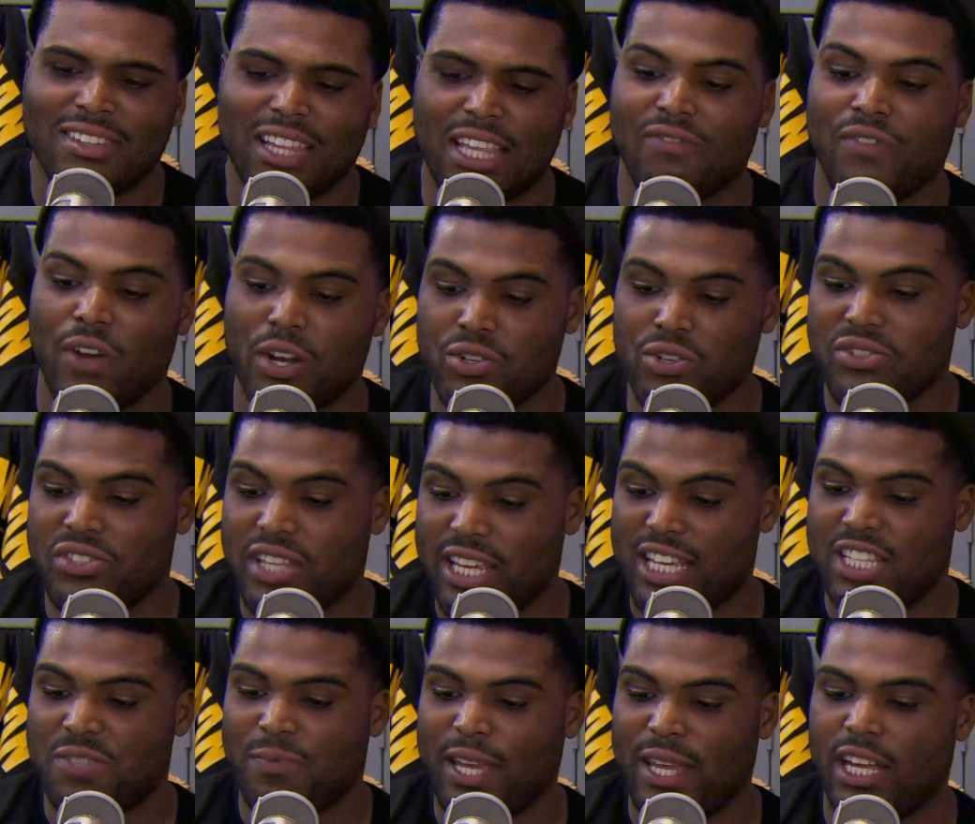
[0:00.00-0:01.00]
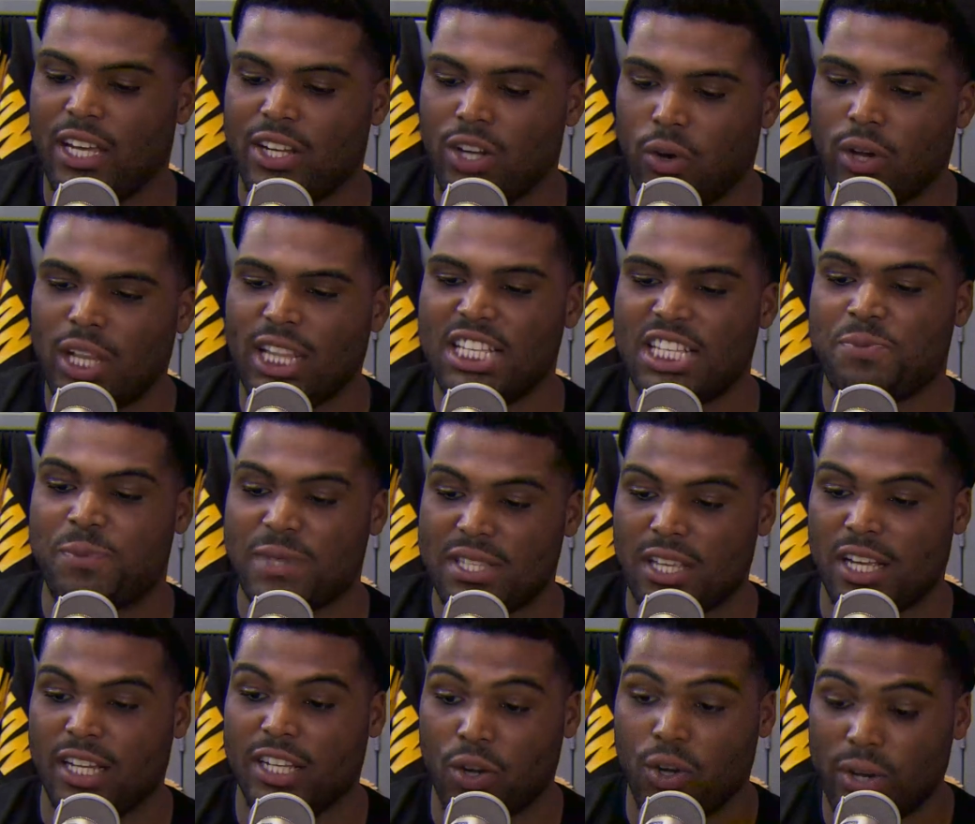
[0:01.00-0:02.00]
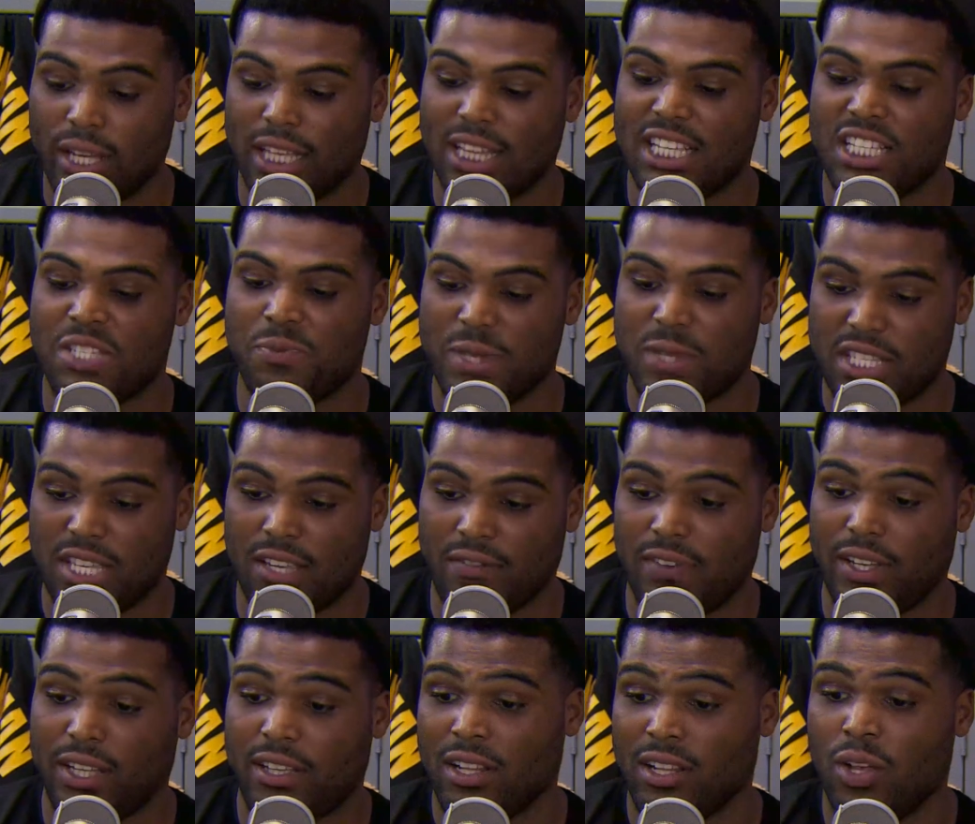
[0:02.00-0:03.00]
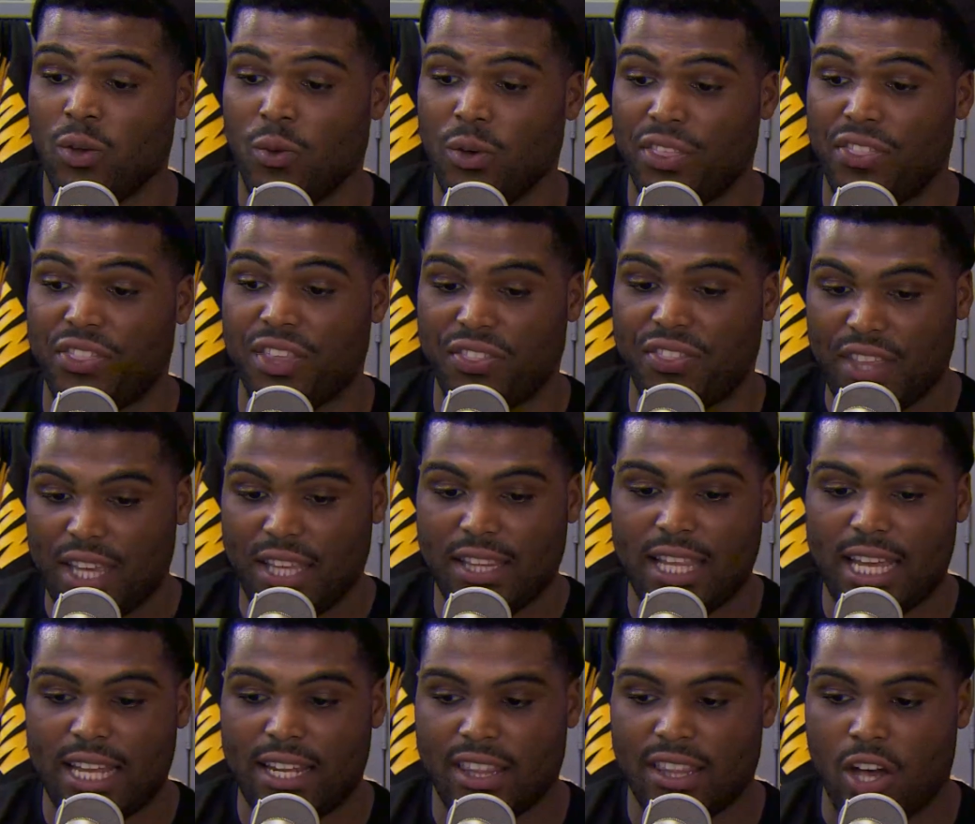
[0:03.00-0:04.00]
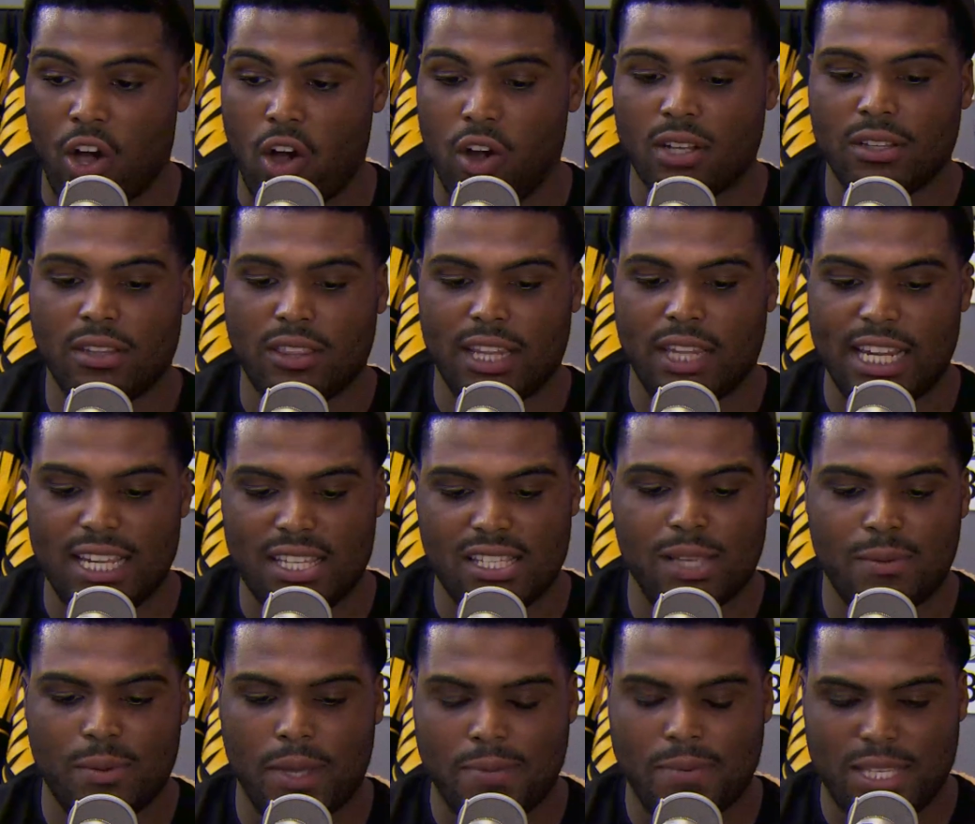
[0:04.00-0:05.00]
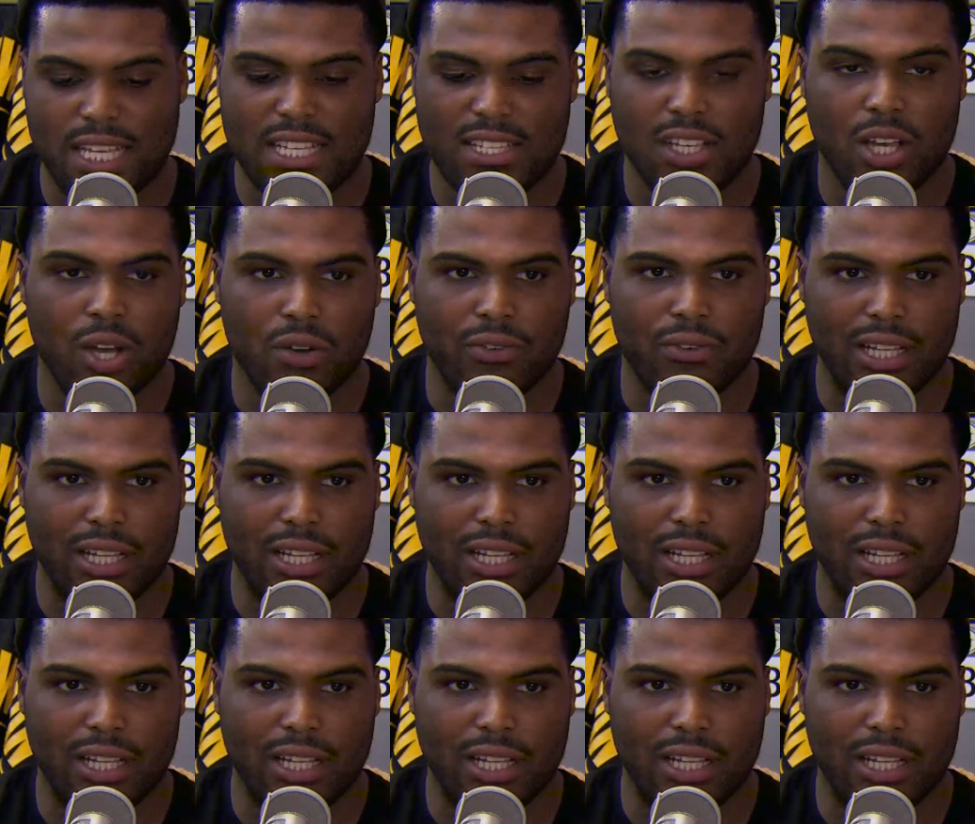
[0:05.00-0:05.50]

like Virgil's thing is being annoyingly specific with the thing the art that he's obsessing over.